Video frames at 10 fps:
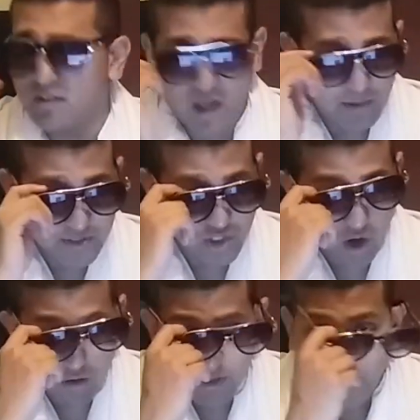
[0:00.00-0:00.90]
I'm
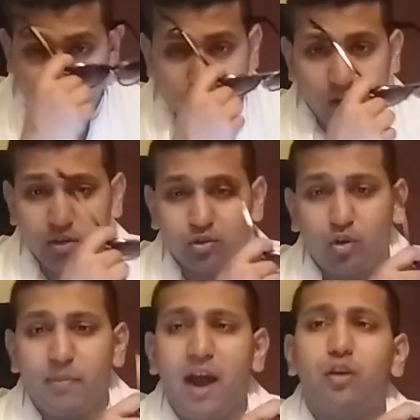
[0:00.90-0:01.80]
sorry, no
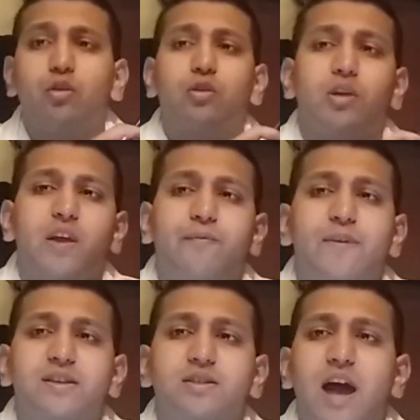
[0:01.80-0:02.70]
matter if
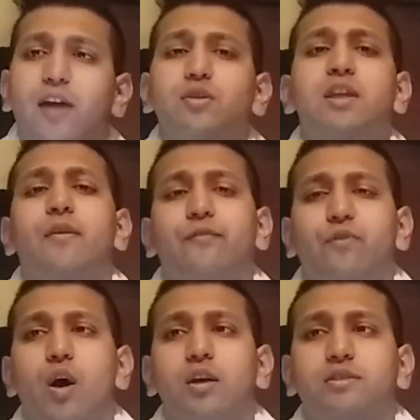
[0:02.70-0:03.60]
it's, I don't give a
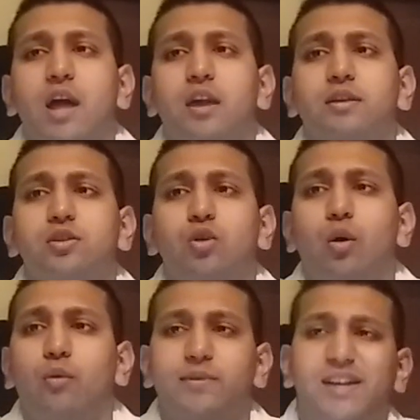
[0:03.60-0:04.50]
fuck that, you know,